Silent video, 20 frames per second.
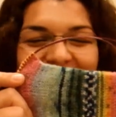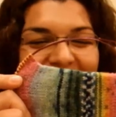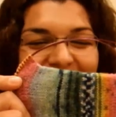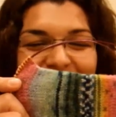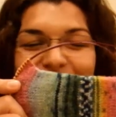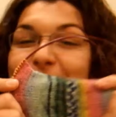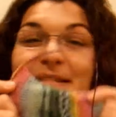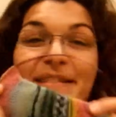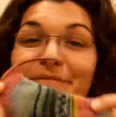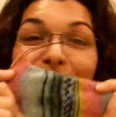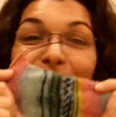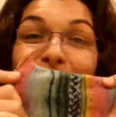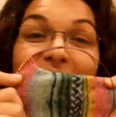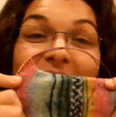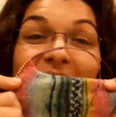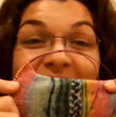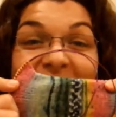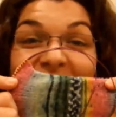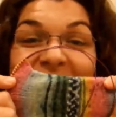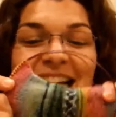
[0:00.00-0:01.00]
I've been
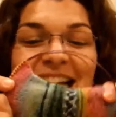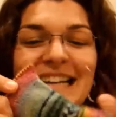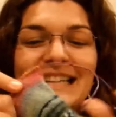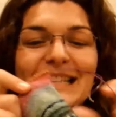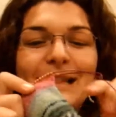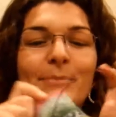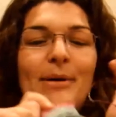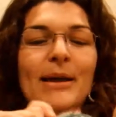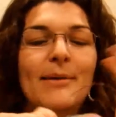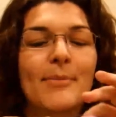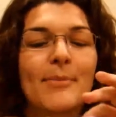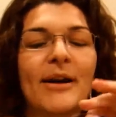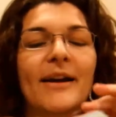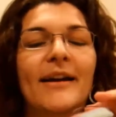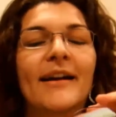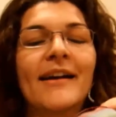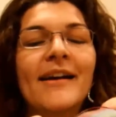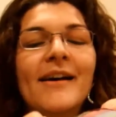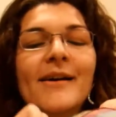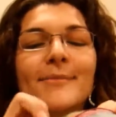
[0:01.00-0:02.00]
flying to get to the pink part.
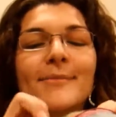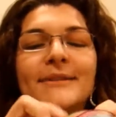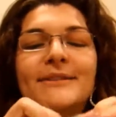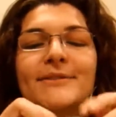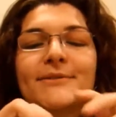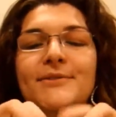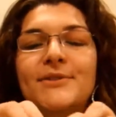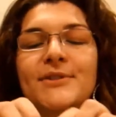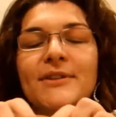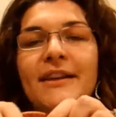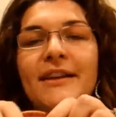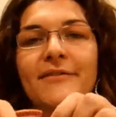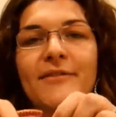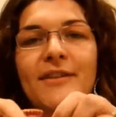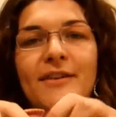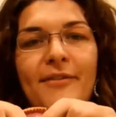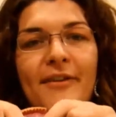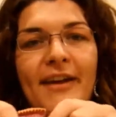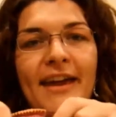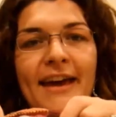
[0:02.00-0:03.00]
But don't you love
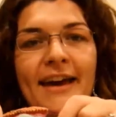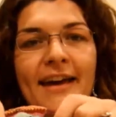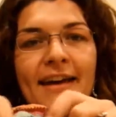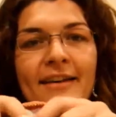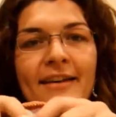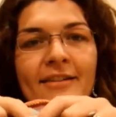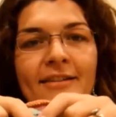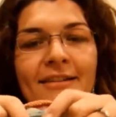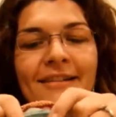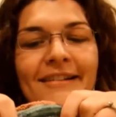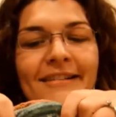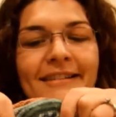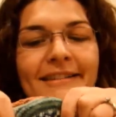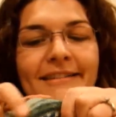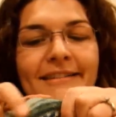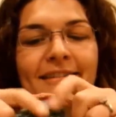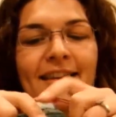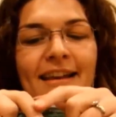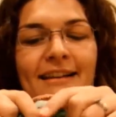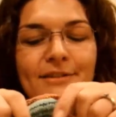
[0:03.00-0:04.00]
the fake aisle
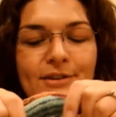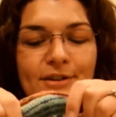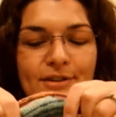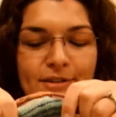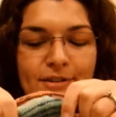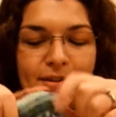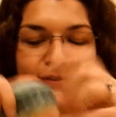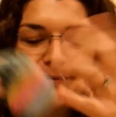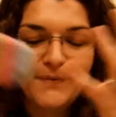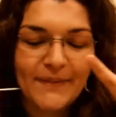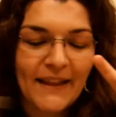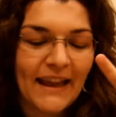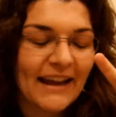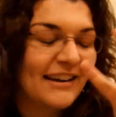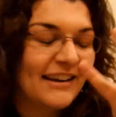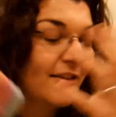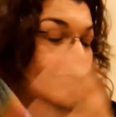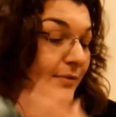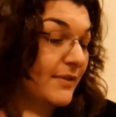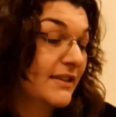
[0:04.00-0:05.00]
section too?
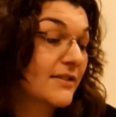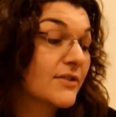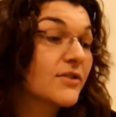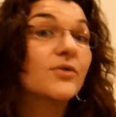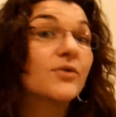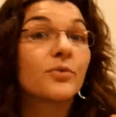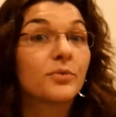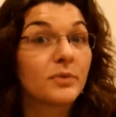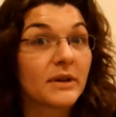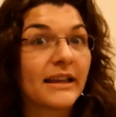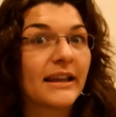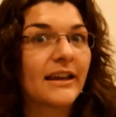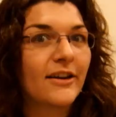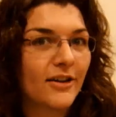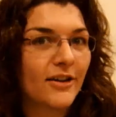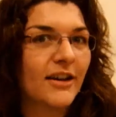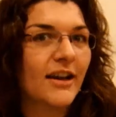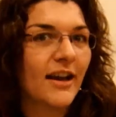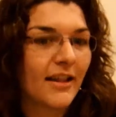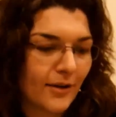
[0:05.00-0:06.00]
I know. This is a really
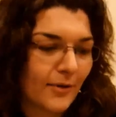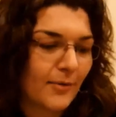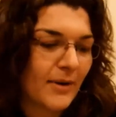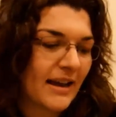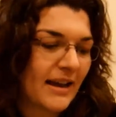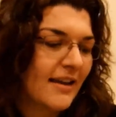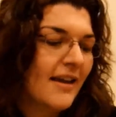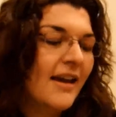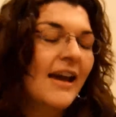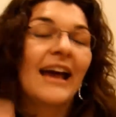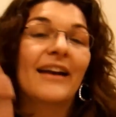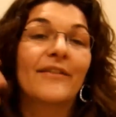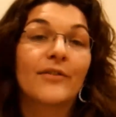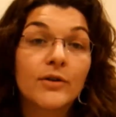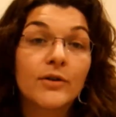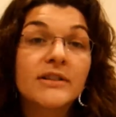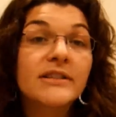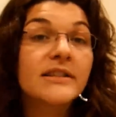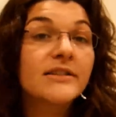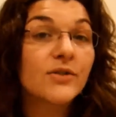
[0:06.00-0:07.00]
good colorway. And of
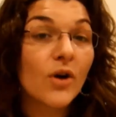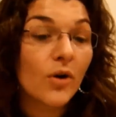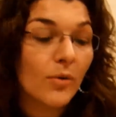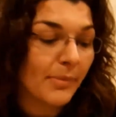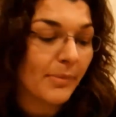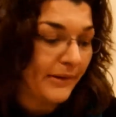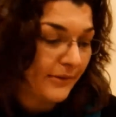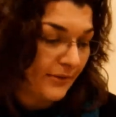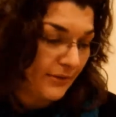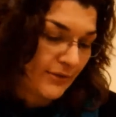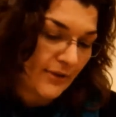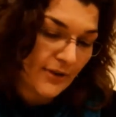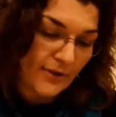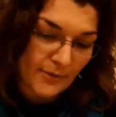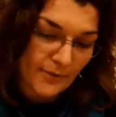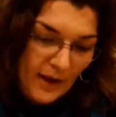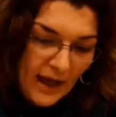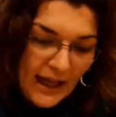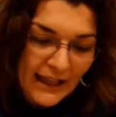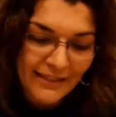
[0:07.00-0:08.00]
course it's opal,
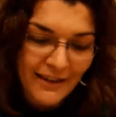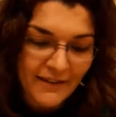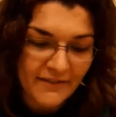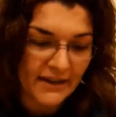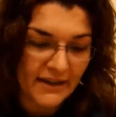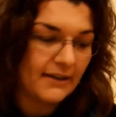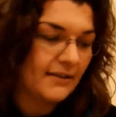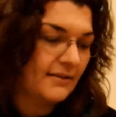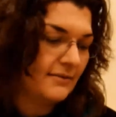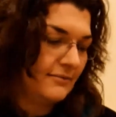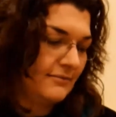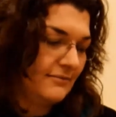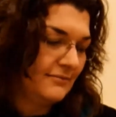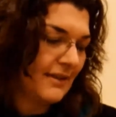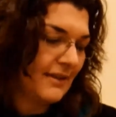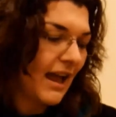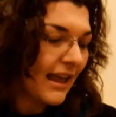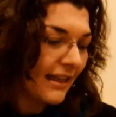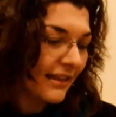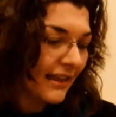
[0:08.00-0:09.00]
so I love it.
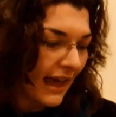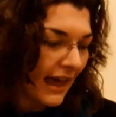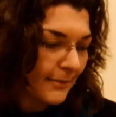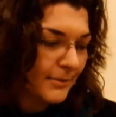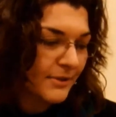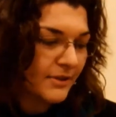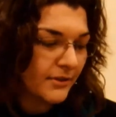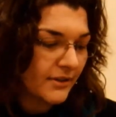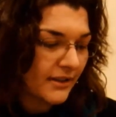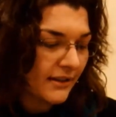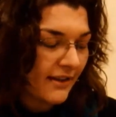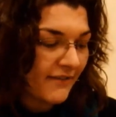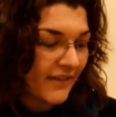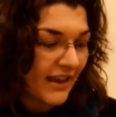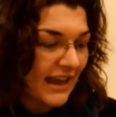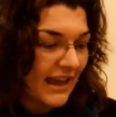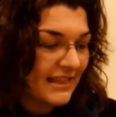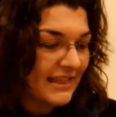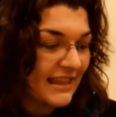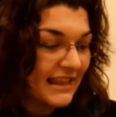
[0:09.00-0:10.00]
I absolutely love
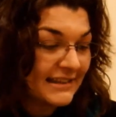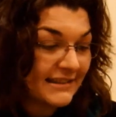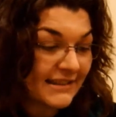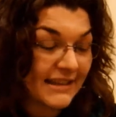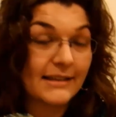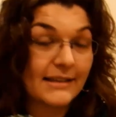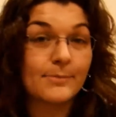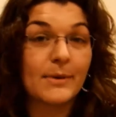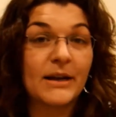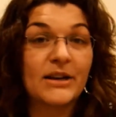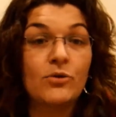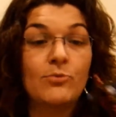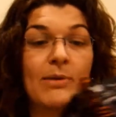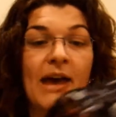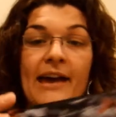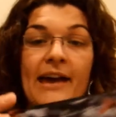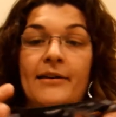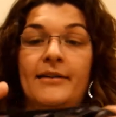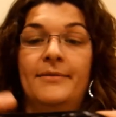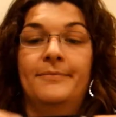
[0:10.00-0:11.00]
it. And this is my new
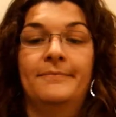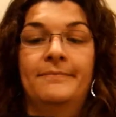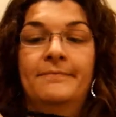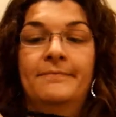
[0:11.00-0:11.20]
bag.